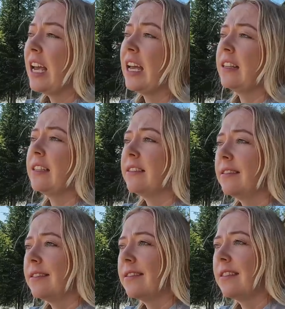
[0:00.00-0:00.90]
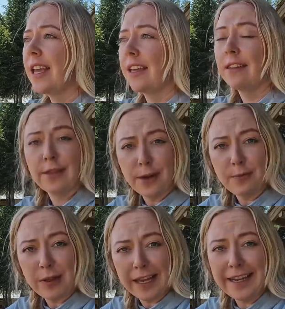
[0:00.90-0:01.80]
and this is like
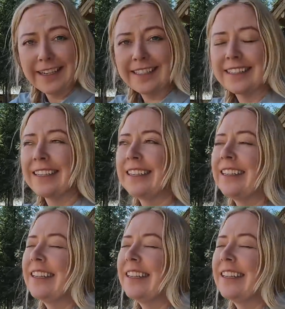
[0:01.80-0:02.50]
the place,